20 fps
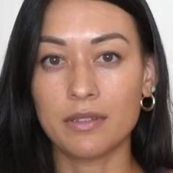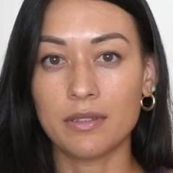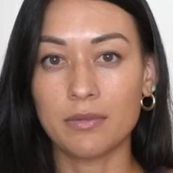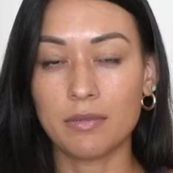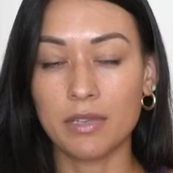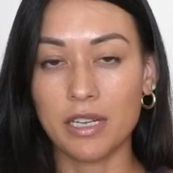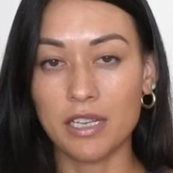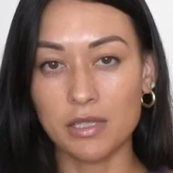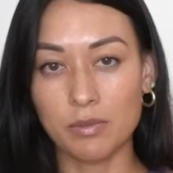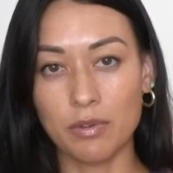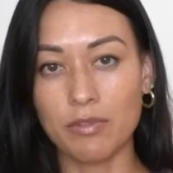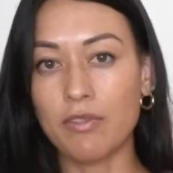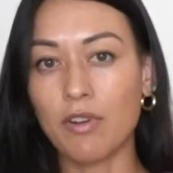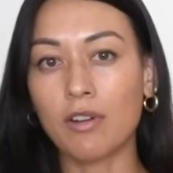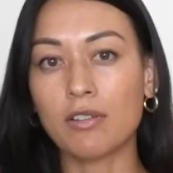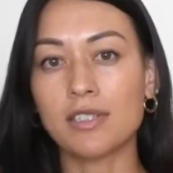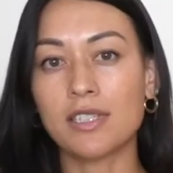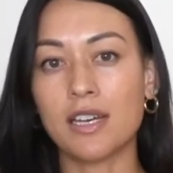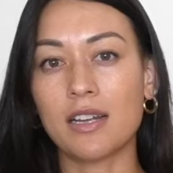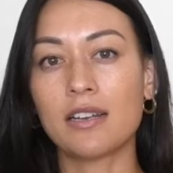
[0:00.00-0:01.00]
Because we've
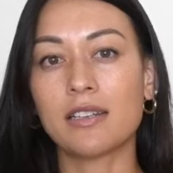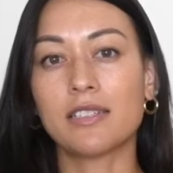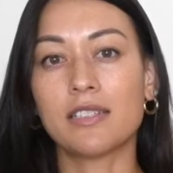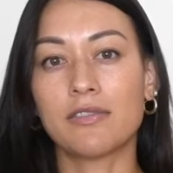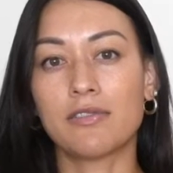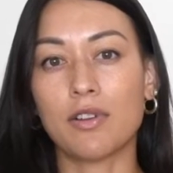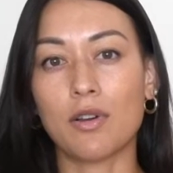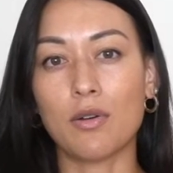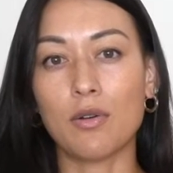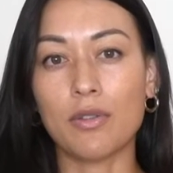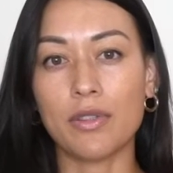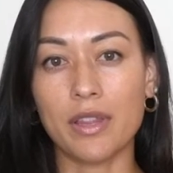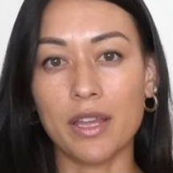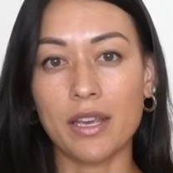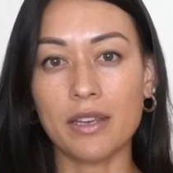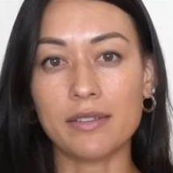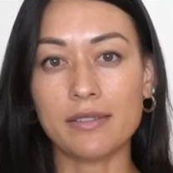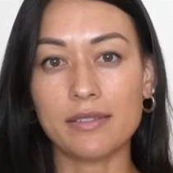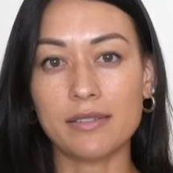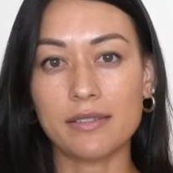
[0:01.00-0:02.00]
all done difficult
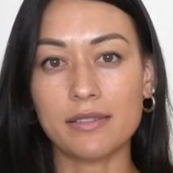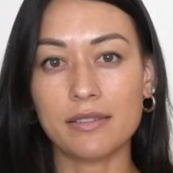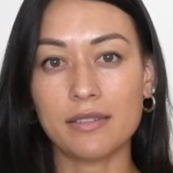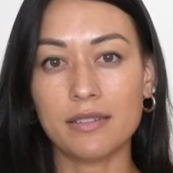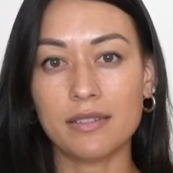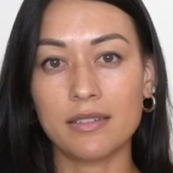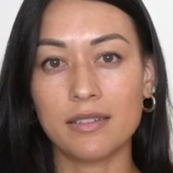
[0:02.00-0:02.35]
things,